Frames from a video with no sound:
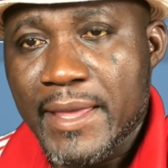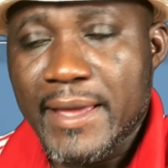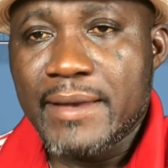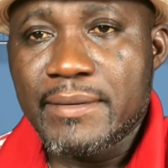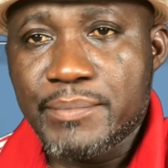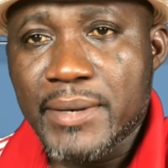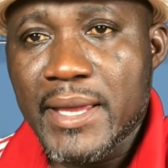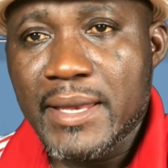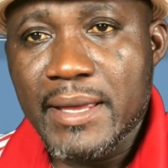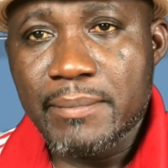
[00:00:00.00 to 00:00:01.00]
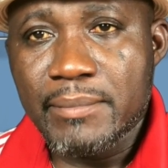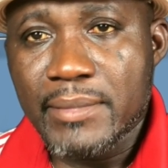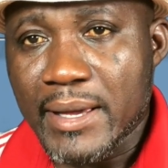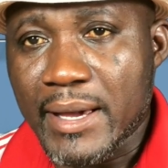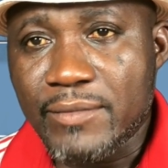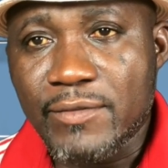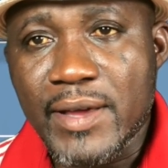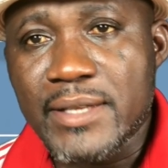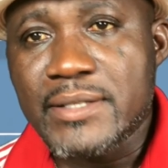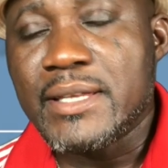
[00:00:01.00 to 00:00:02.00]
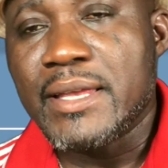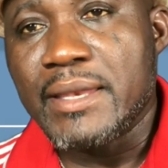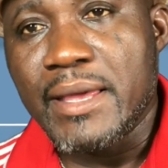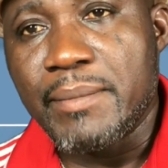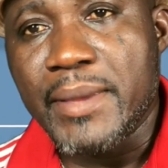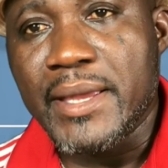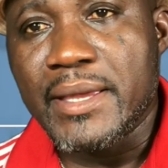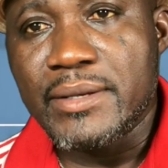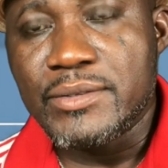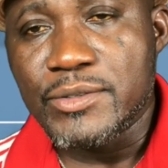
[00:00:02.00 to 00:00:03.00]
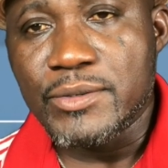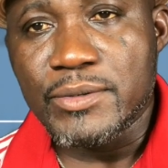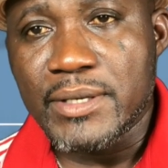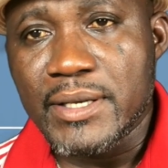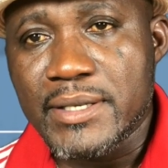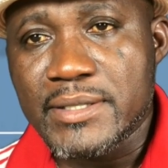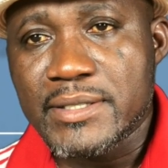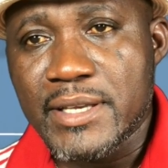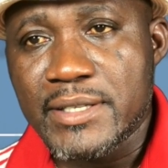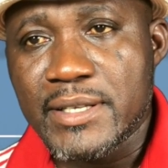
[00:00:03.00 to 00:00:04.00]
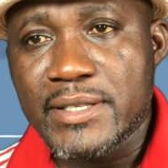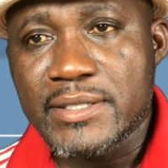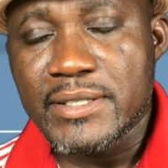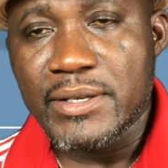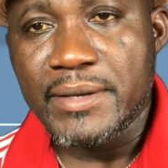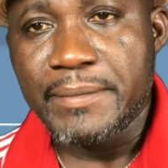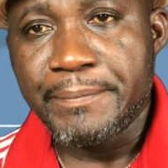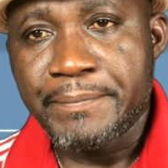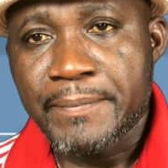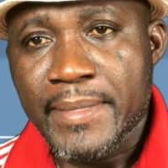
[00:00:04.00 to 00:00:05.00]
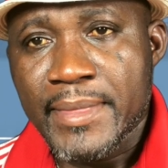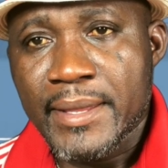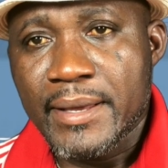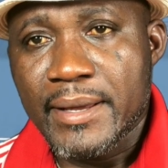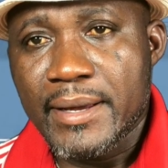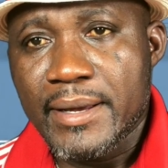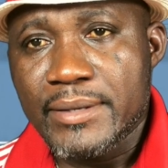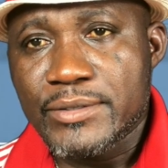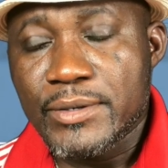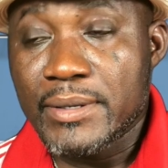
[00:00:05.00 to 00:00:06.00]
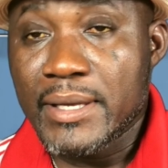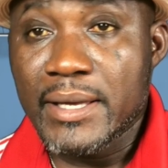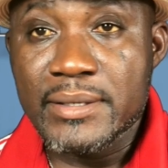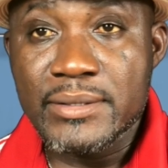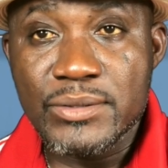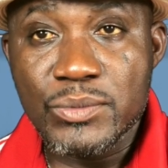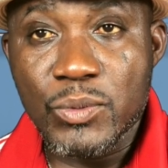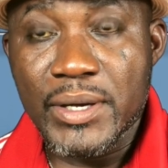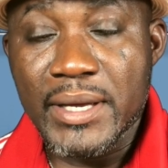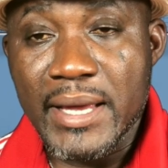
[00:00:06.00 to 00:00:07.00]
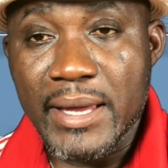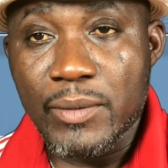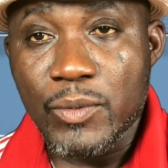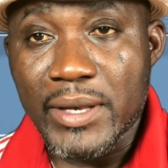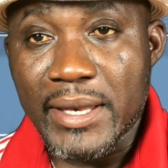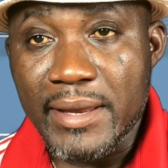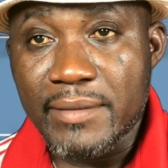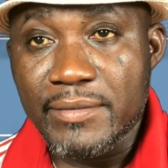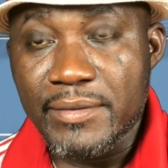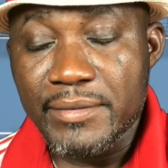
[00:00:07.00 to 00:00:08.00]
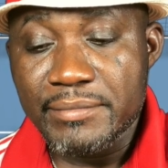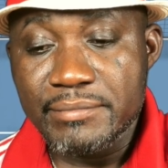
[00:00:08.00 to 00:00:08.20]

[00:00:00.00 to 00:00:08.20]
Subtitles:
and play them, advance, and then make it to the next stage. Let's see. So that is what I will leave